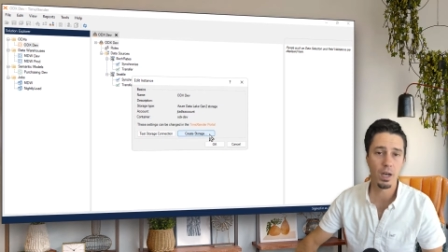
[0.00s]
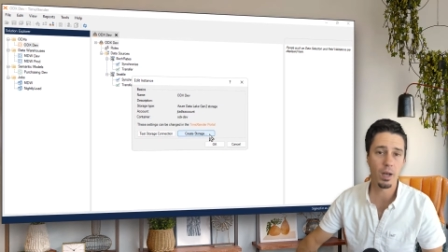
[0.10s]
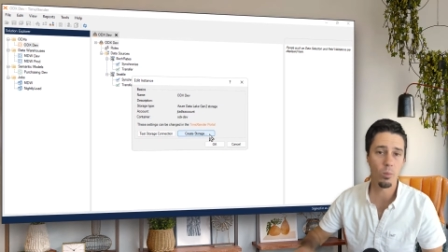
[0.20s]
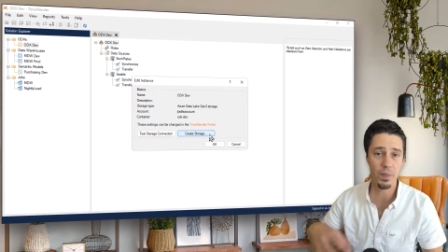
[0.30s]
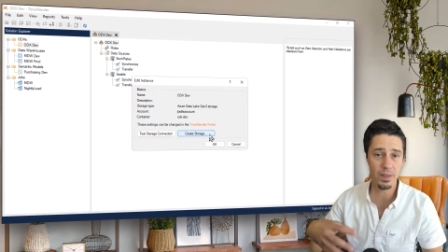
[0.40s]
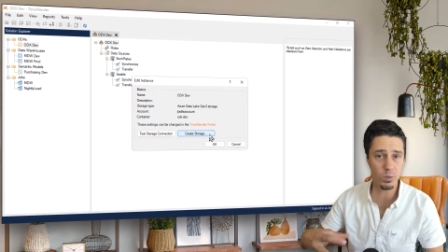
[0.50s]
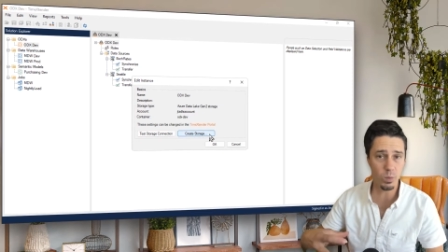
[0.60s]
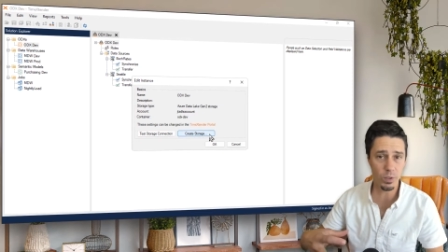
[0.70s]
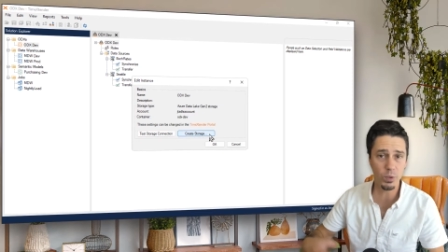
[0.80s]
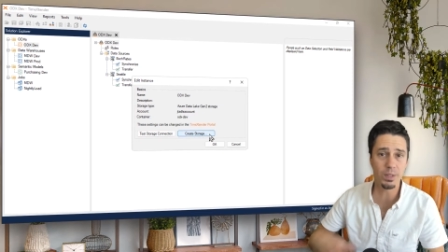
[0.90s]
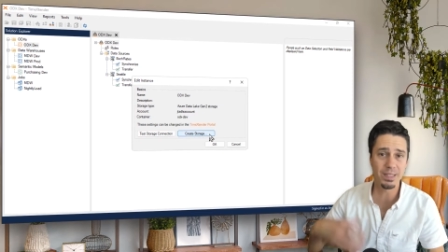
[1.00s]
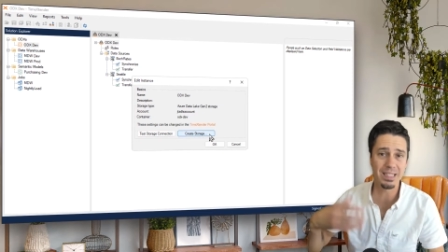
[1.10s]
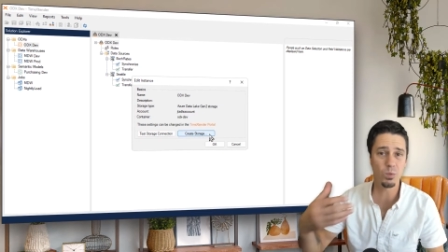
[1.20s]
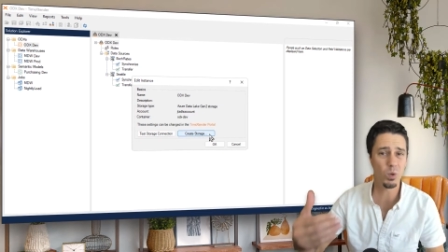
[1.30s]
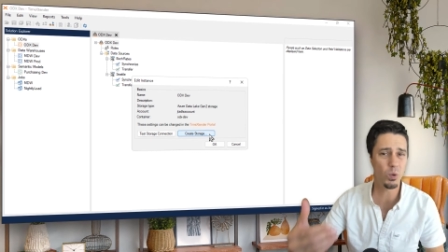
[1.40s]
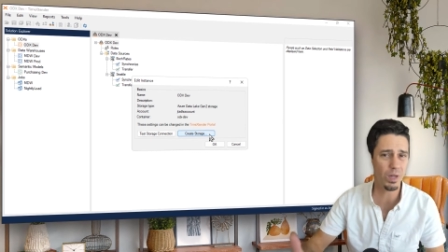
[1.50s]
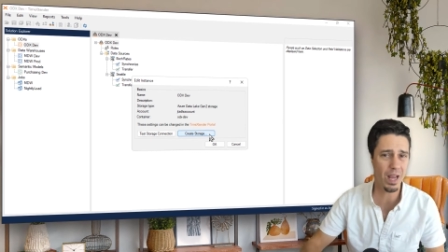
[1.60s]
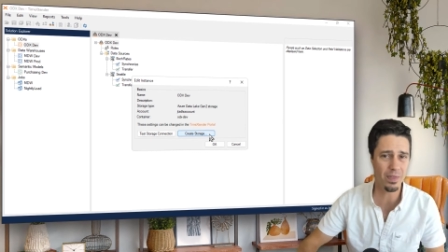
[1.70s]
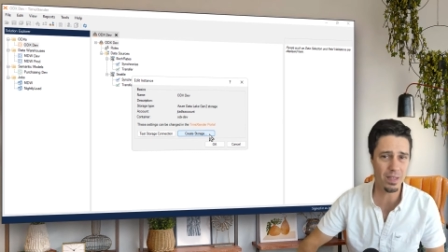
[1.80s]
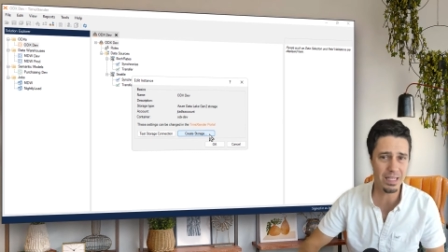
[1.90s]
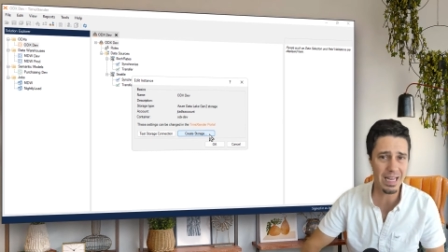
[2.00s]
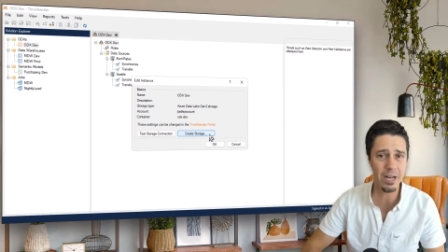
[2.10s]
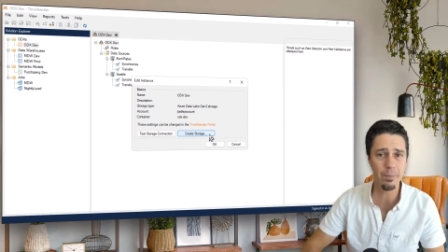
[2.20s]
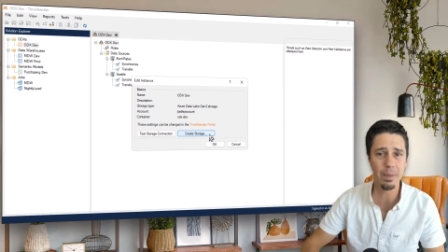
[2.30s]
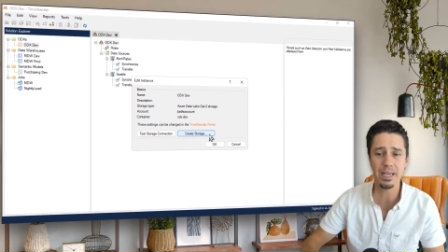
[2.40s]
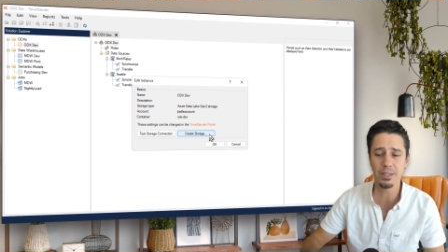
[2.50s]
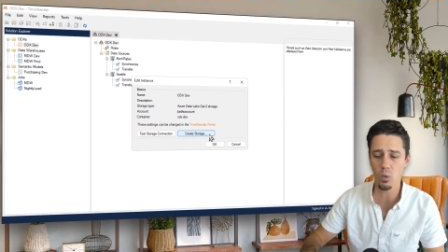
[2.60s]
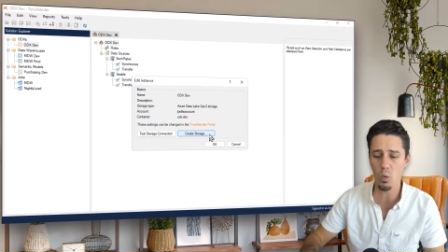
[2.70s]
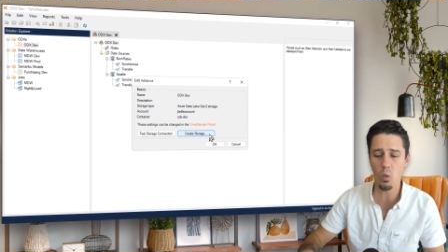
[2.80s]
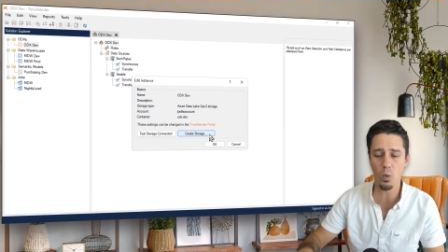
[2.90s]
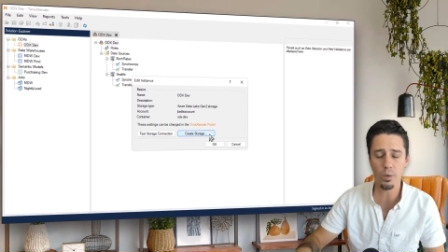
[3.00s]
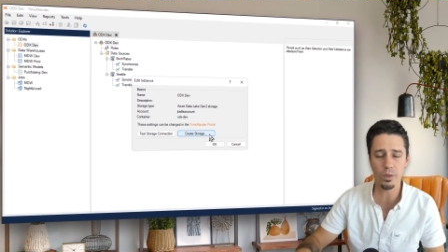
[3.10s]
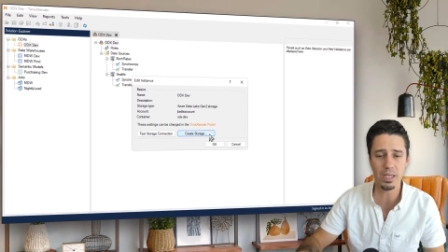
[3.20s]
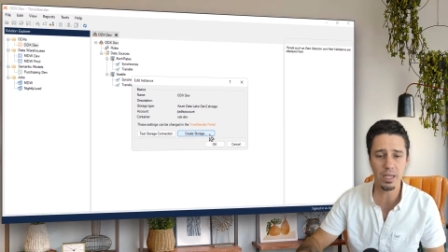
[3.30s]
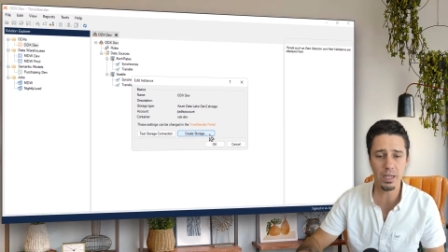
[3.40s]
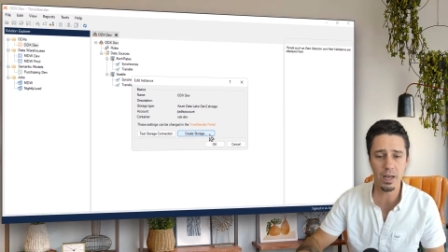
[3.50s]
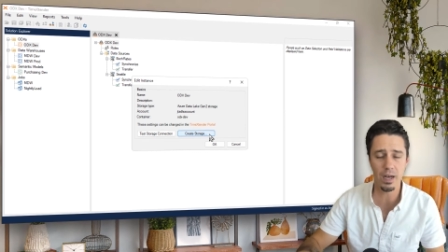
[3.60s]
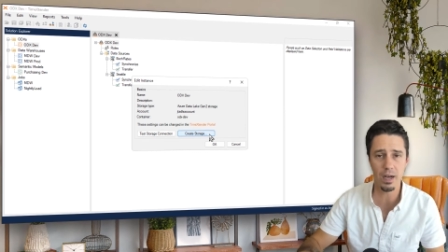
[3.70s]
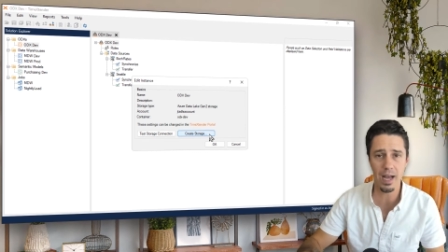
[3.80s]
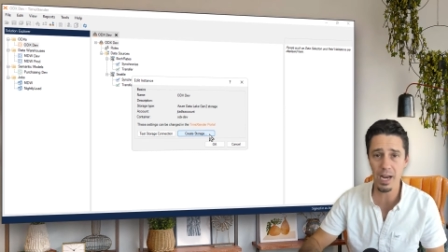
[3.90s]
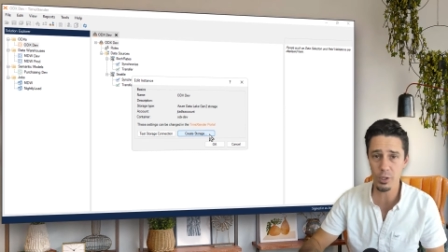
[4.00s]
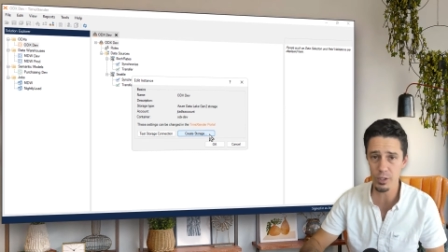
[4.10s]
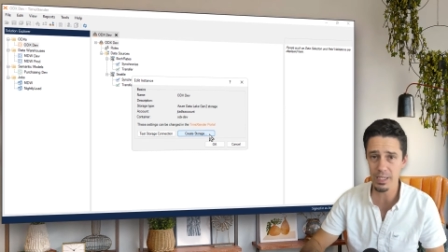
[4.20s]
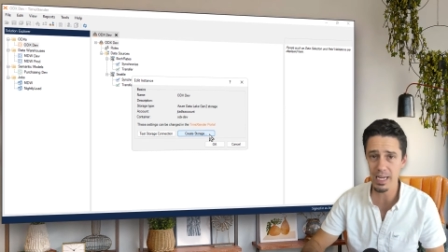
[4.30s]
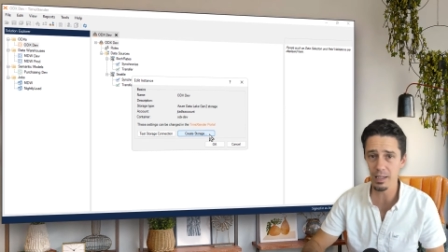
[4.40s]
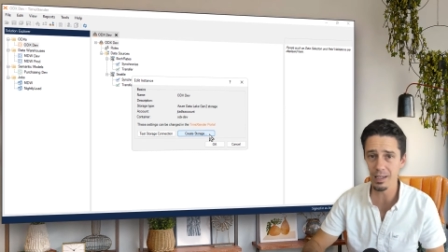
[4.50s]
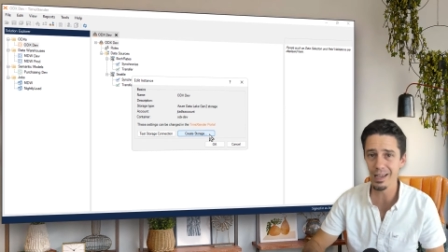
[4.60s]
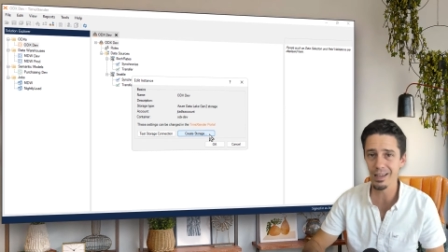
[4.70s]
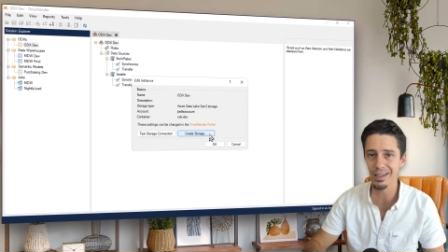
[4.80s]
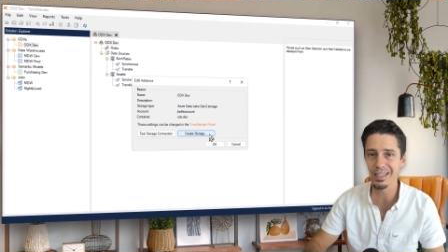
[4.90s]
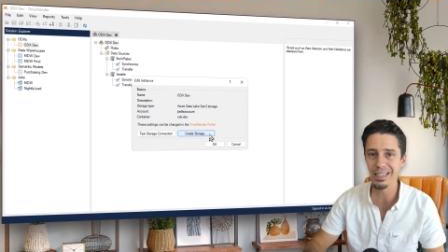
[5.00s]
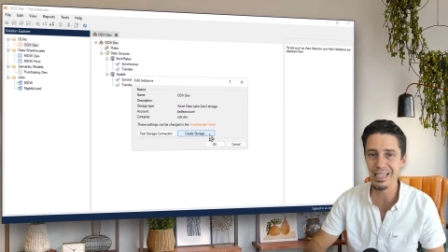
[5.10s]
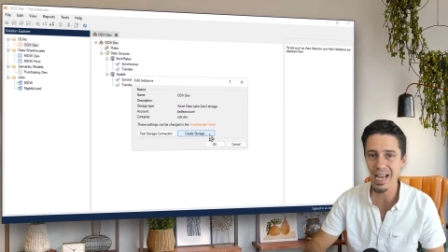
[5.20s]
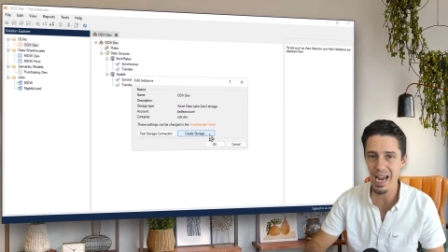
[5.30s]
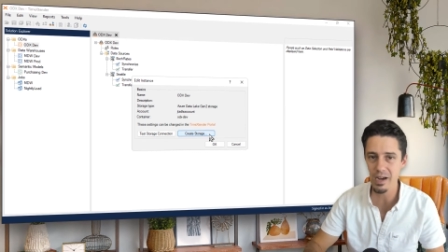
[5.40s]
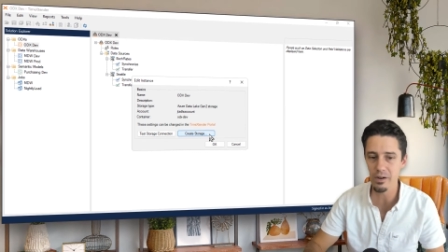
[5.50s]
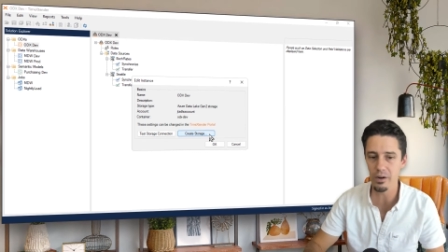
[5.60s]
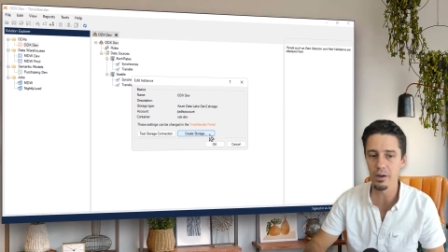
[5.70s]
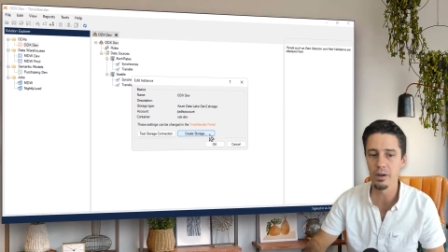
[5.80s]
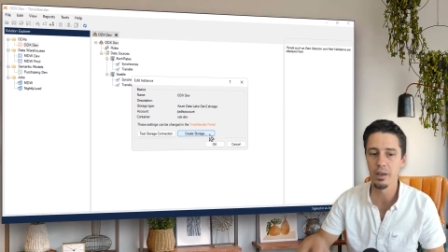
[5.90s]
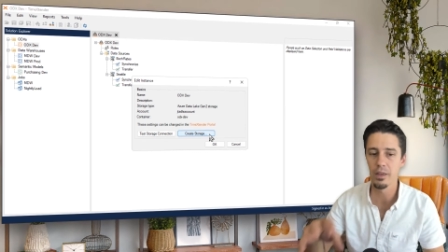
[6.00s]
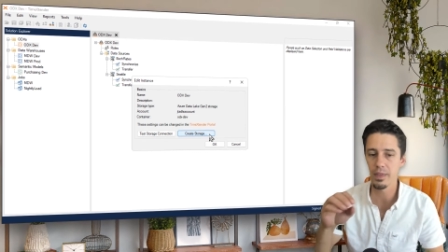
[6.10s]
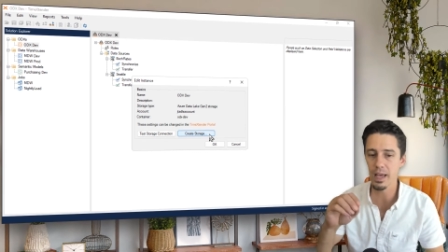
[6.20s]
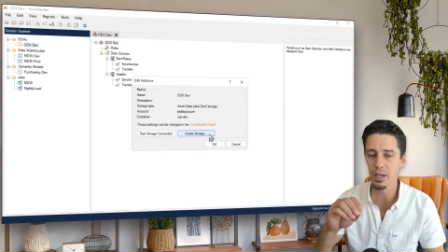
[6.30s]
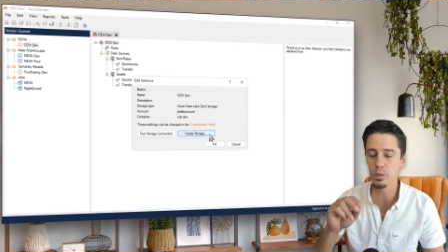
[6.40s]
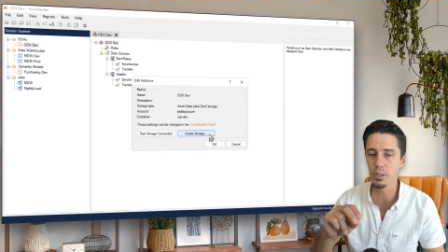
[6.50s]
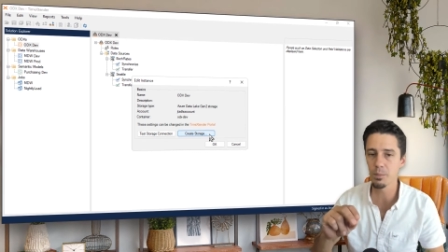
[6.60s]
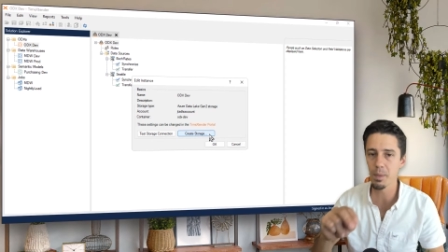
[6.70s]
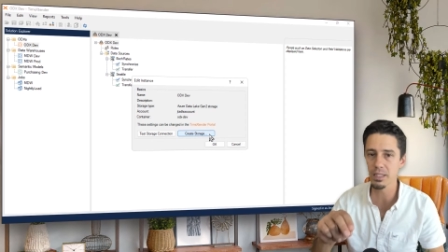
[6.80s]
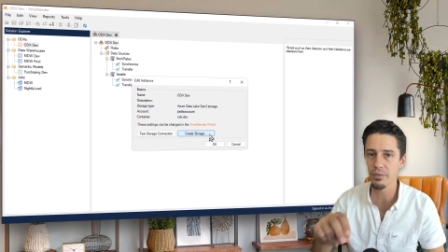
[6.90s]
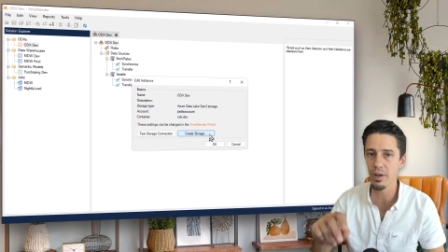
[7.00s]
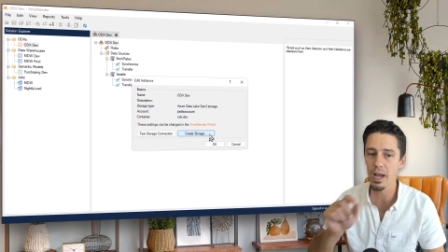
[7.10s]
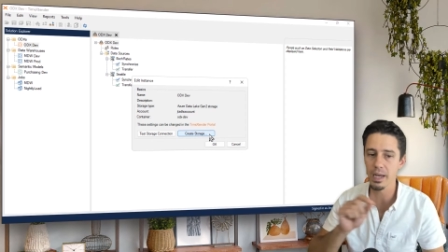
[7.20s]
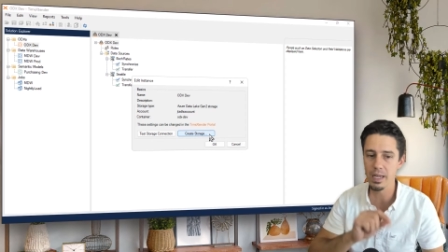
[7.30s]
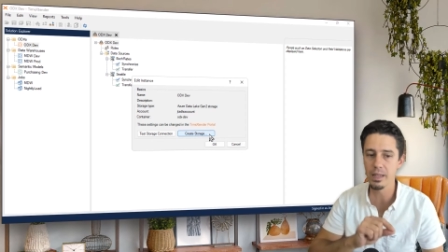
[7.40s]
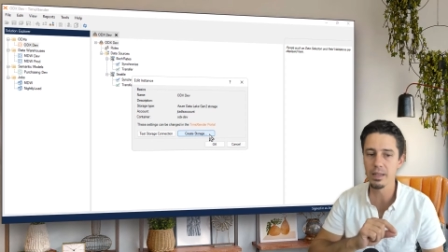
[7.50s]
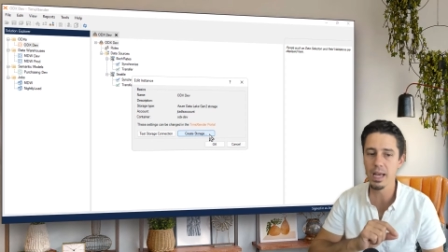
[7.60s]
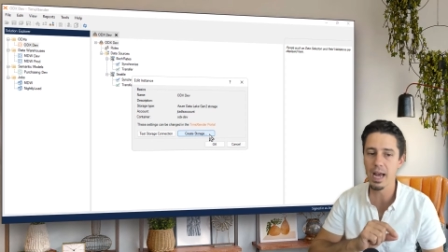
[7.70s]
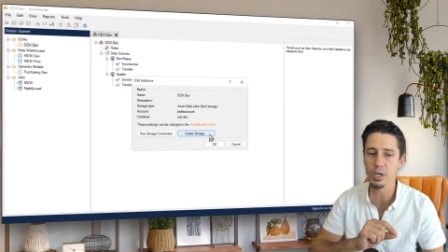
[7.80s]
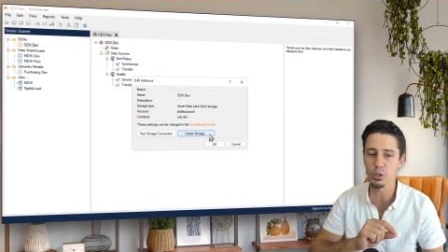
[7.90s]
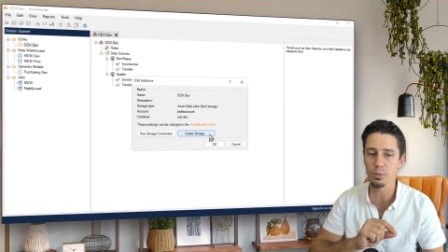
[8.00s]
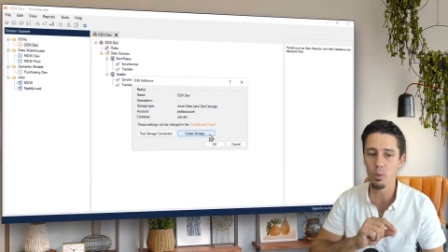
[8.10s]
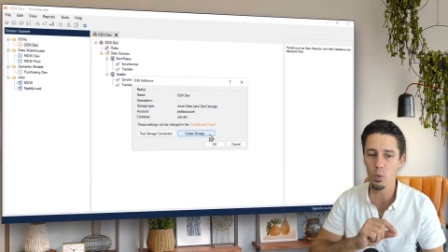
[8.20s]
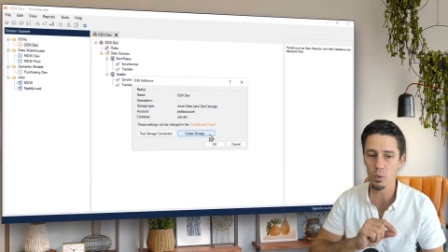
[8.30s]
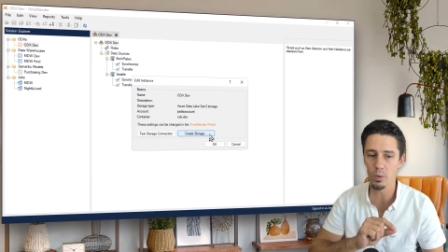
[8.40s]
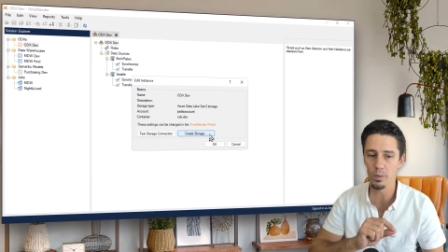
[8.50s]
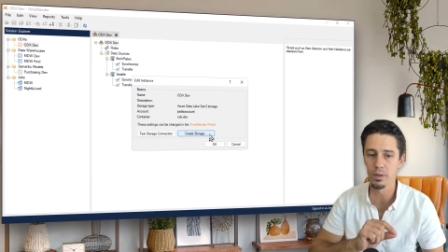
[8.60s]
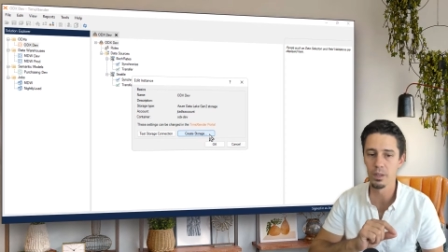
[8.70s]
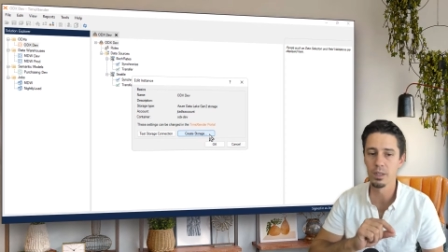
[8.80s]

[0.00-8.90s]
What this will do is this will create the database or the Azure Data Lake container that you specified in the Azure portal.